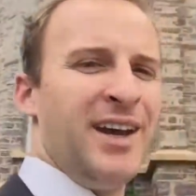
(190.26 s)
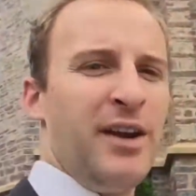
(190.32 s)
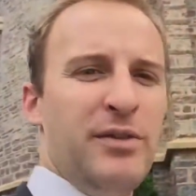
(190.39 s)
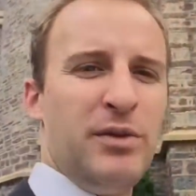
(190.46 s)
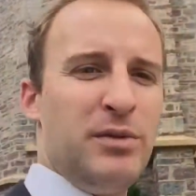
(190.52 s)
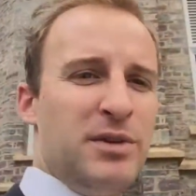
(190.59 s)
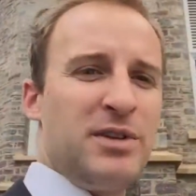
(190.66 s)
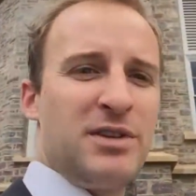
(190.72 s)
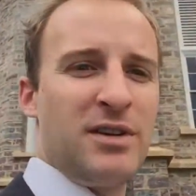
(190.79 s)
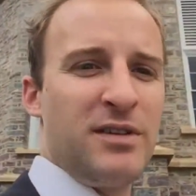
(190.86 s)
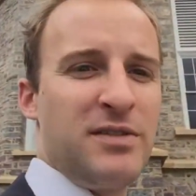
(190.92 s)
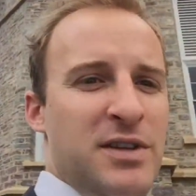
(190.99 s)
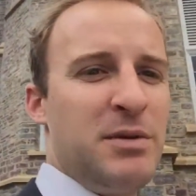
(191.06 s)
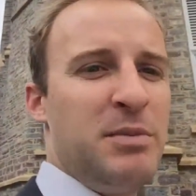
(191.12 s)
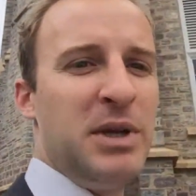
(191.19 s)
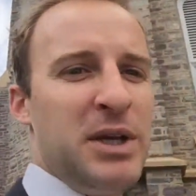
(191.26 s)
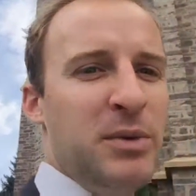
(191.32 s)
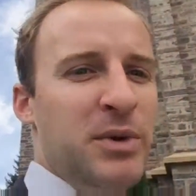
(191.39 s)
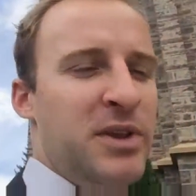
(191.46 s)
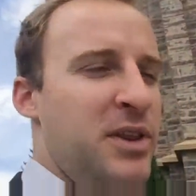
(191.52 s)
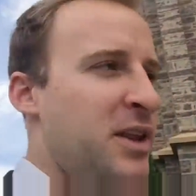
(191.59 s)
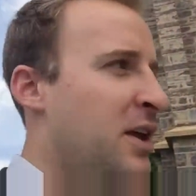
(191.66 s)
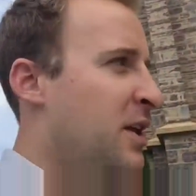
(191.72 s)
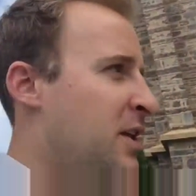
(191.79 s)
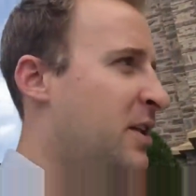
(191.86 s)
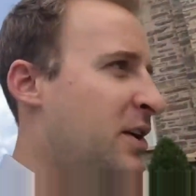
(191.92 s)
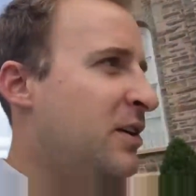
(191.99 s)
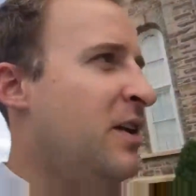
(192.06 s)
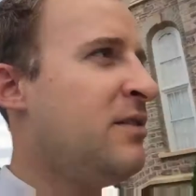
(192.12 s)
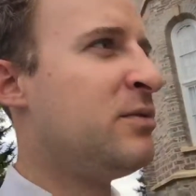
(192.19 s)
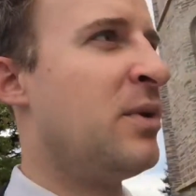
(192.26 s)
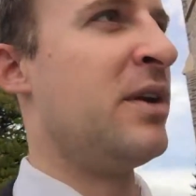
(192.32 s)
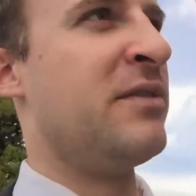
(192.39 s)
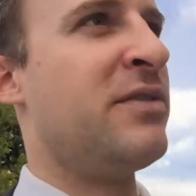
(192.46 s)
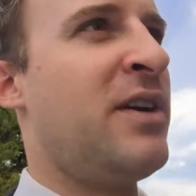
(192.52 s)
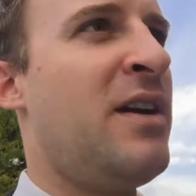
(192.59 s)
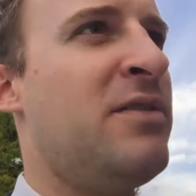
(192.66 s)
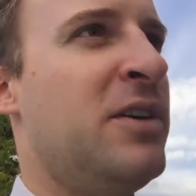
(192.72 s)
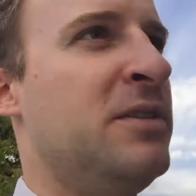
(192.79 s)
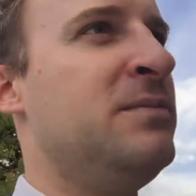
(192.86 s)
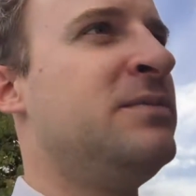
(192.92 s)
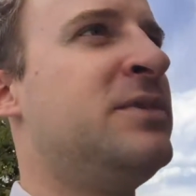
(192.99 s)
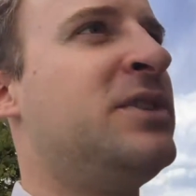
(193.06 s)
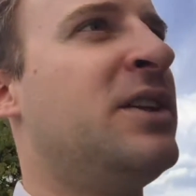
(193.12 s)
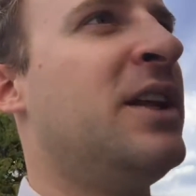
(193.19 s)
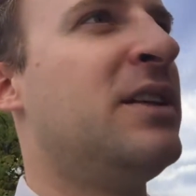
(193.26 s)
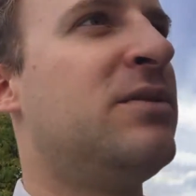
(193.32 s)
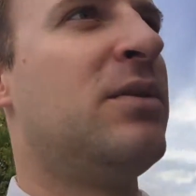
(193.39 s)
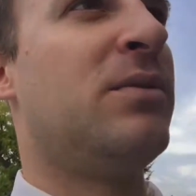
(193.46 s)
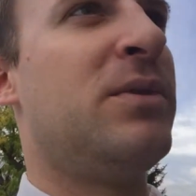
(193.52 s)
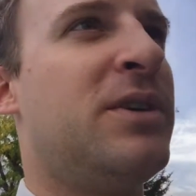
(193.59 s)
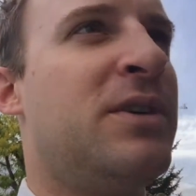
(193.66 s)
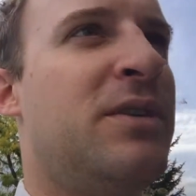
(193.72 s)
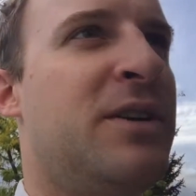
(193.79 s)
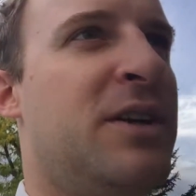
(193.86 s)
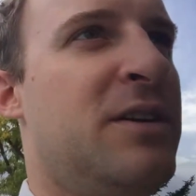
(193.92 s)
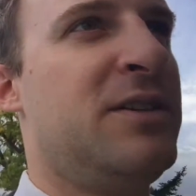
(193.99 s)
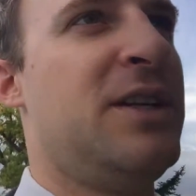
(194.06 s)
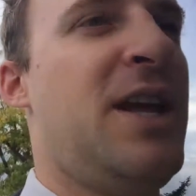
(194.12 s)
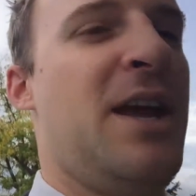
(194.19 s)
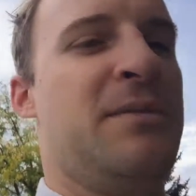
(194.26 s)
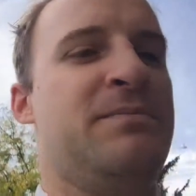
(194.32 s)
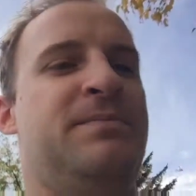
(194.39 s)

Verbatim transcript: everyone deserves to be with their loved one forever. So that's what we're doing here today.